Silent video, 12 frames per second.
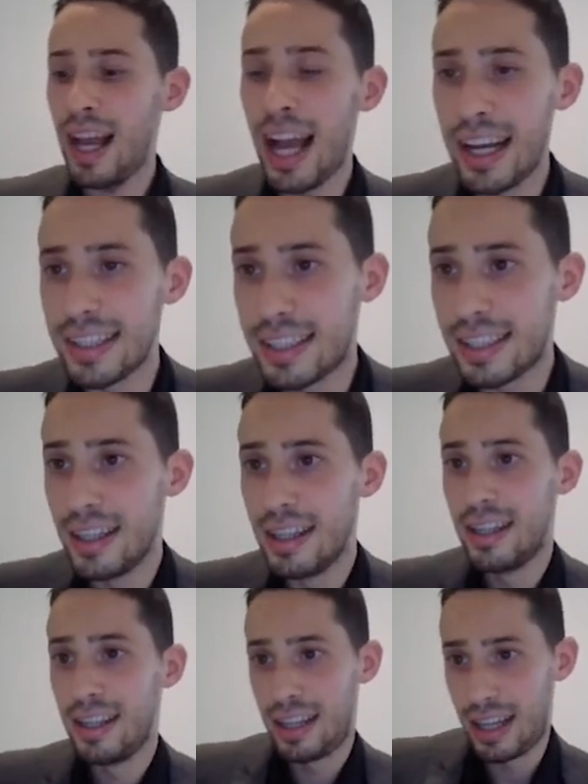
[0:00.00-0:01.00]
as
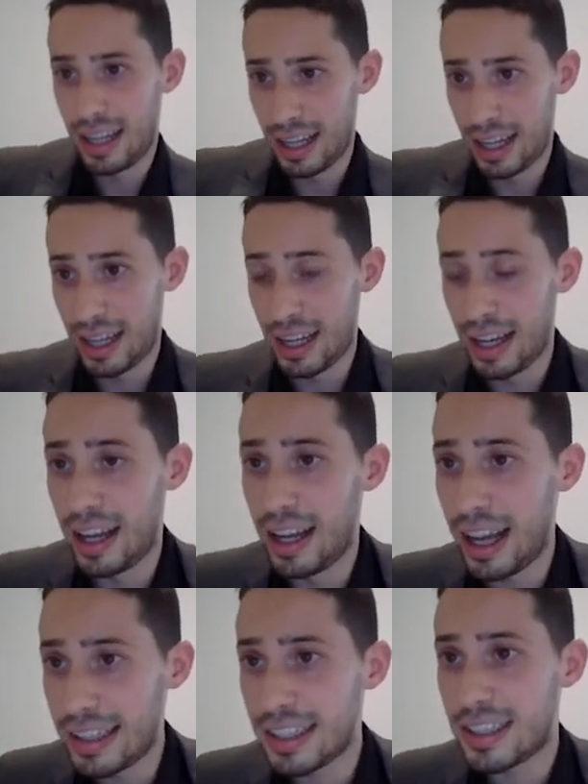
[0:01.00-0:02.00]

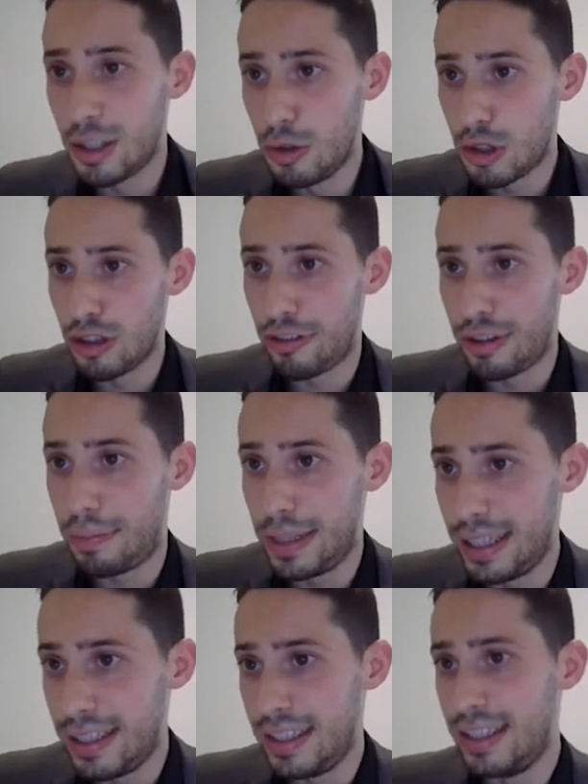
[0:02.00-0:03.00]
a solution of the
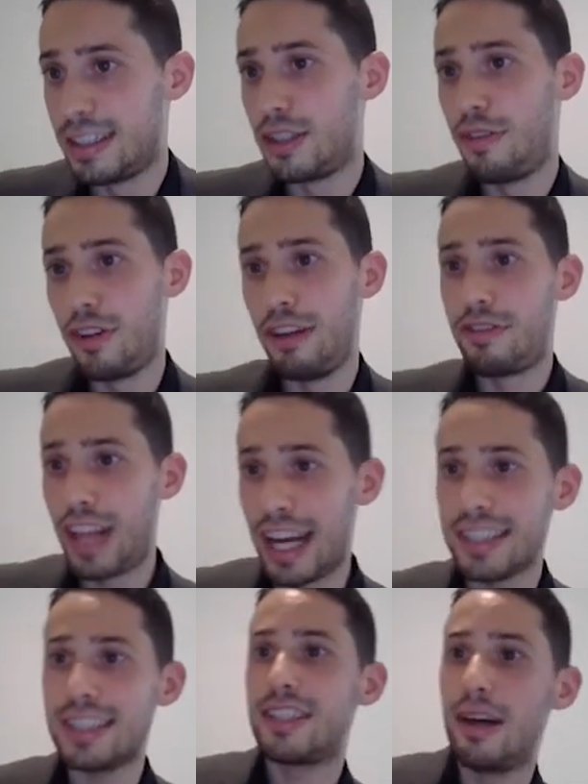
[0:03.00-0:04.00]
PDE. So if
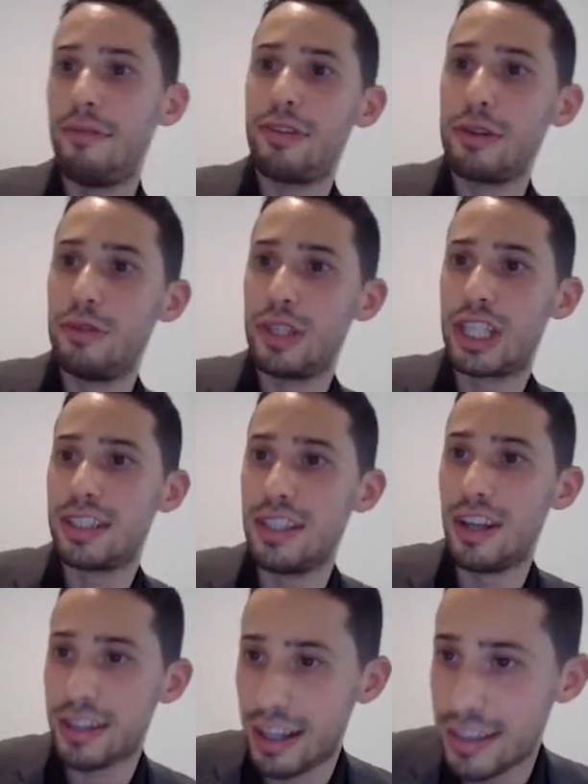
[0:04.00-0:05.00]
that is something which is
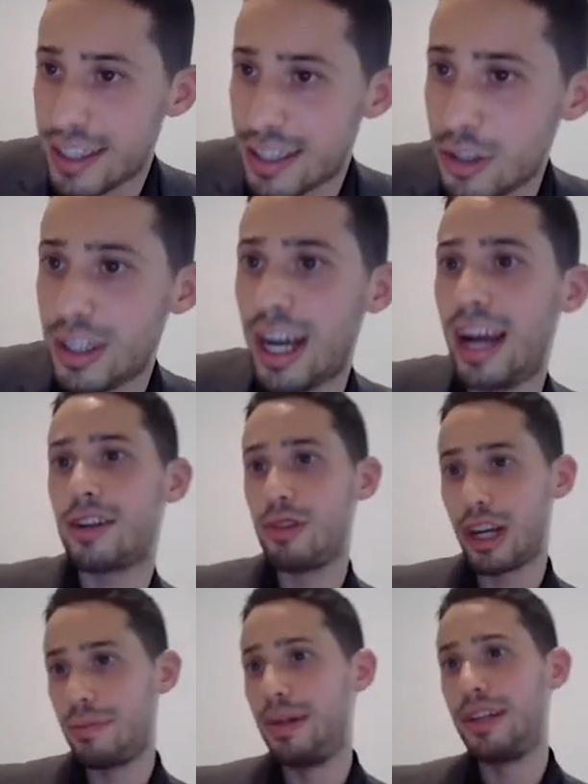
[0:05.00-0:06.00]
not understood, I
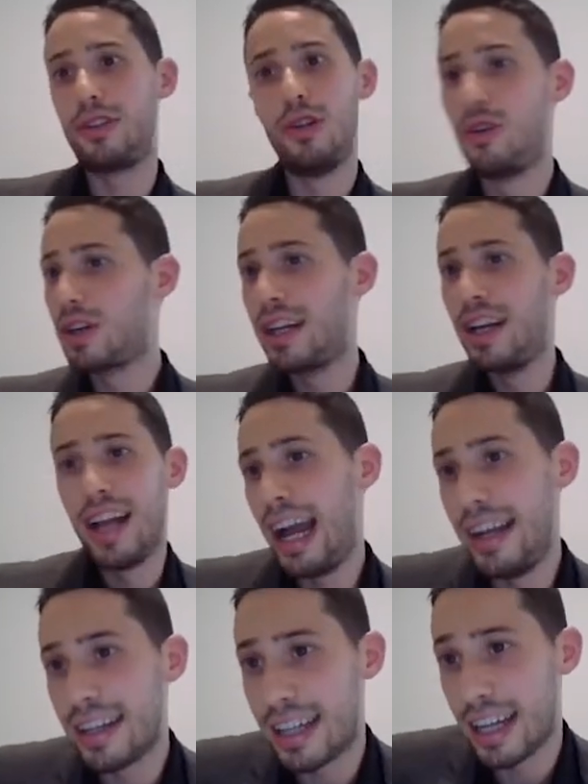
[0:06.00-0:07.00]
recommend to look
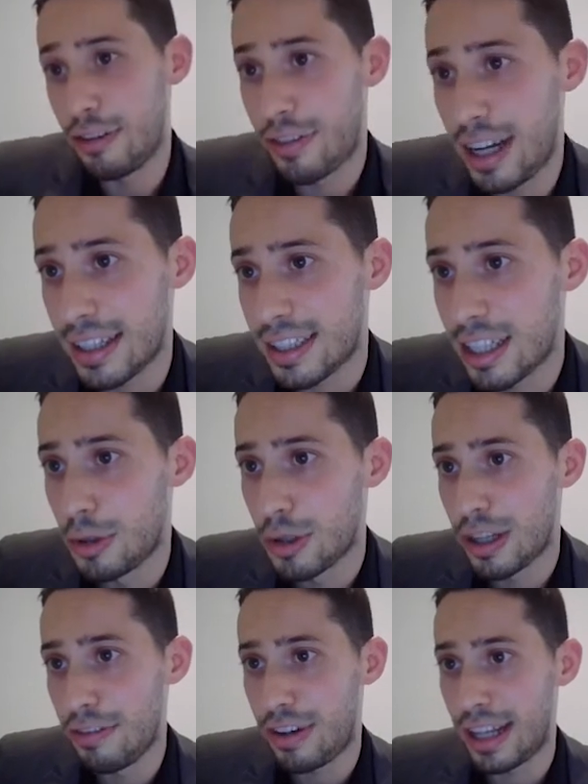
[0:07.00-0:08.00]
any kind of classical
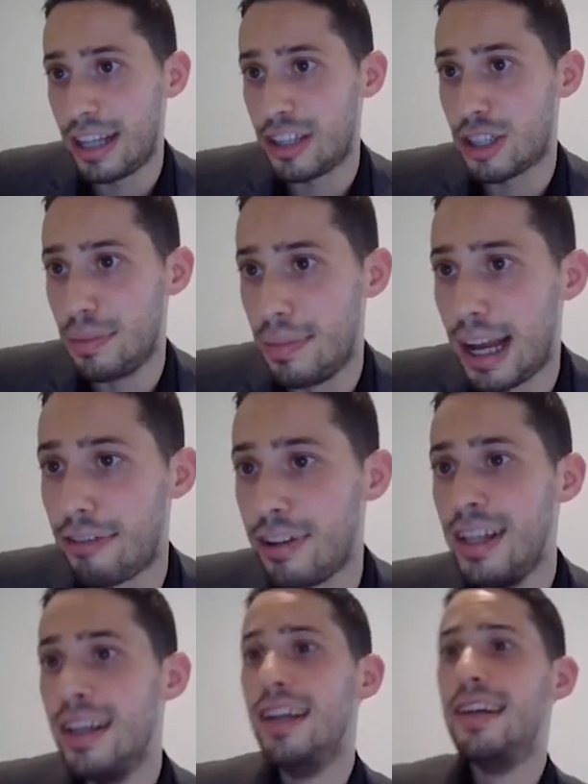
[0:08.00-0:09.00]
book in financial math.
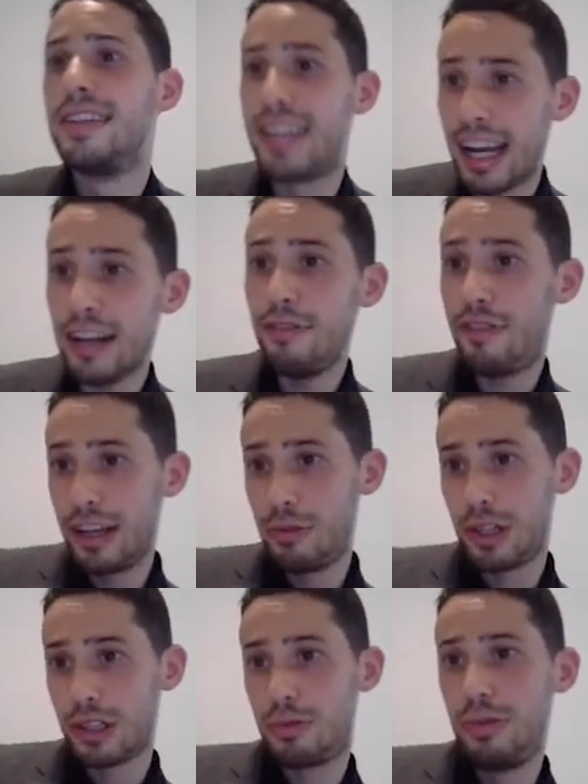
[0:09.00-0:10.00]
Second thing
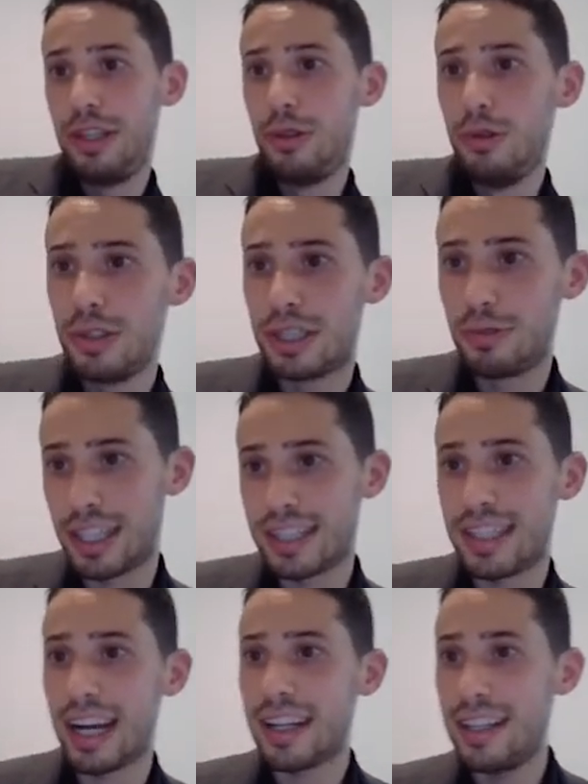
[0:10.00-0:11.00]
what we used was
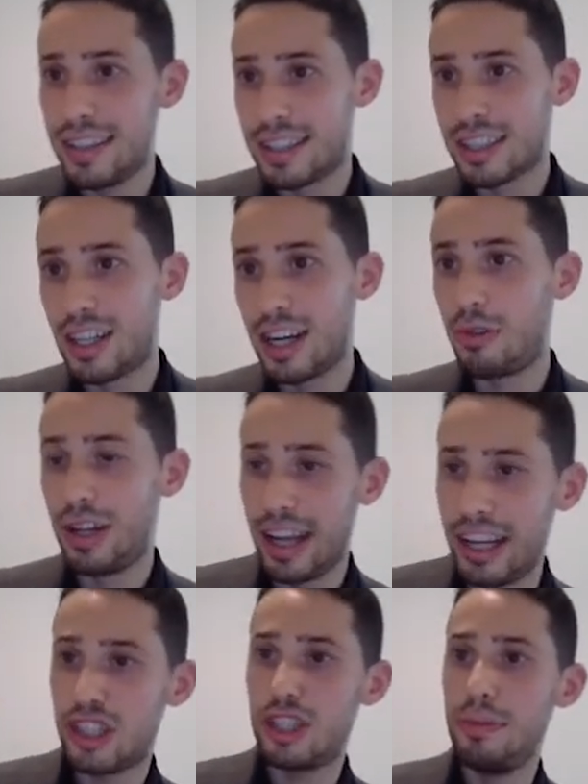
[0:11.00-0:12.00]
exactly this
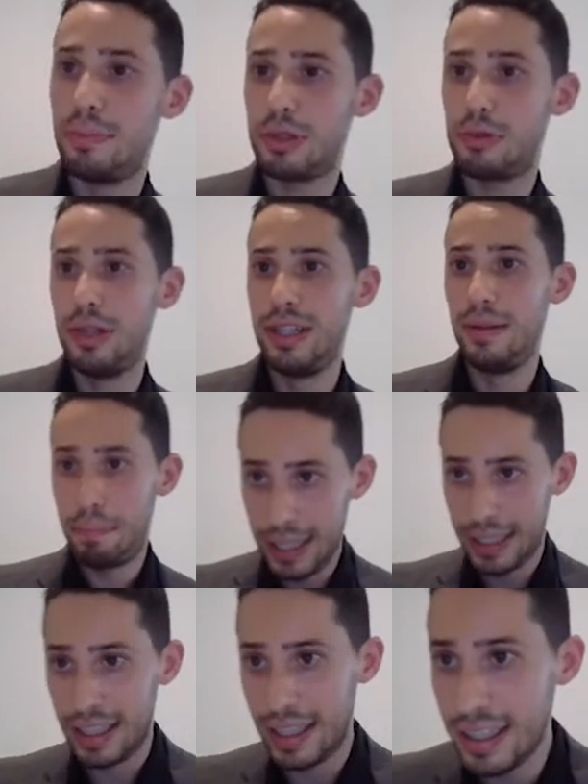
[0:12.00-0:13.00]
relation between
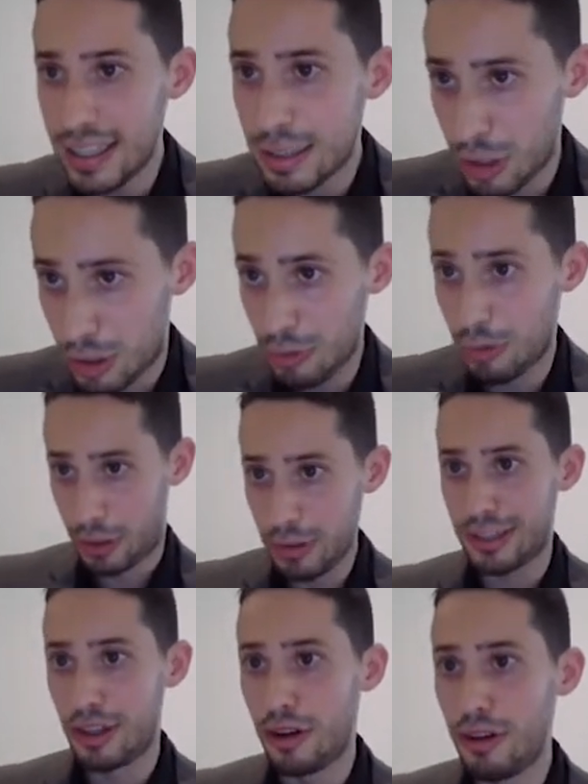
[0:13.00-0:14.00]
PDEs, which you want to
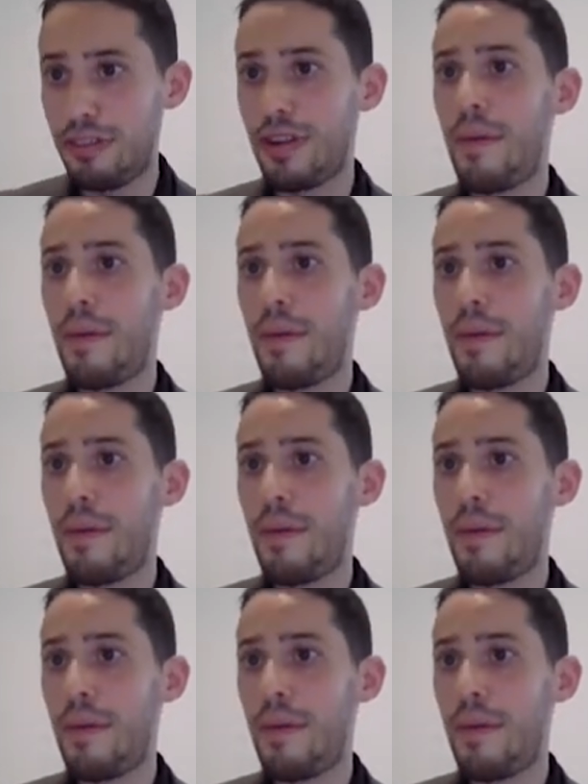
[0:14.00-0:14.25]
solve,